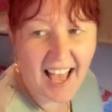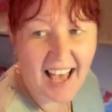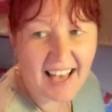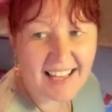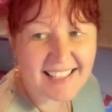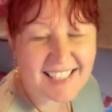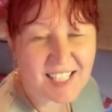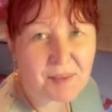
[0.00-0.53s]

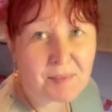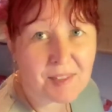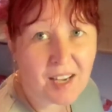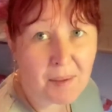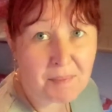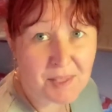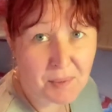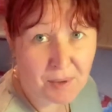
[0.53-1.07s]
And
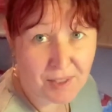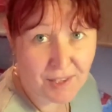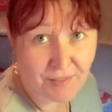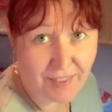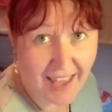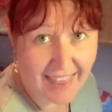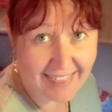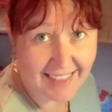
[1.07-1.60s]
sometimes I wonder if
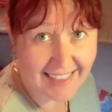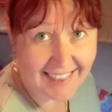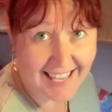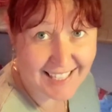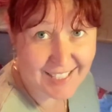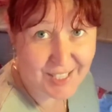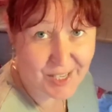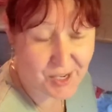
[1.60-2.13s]
they think
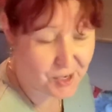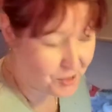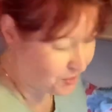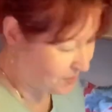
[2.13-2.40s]
that too,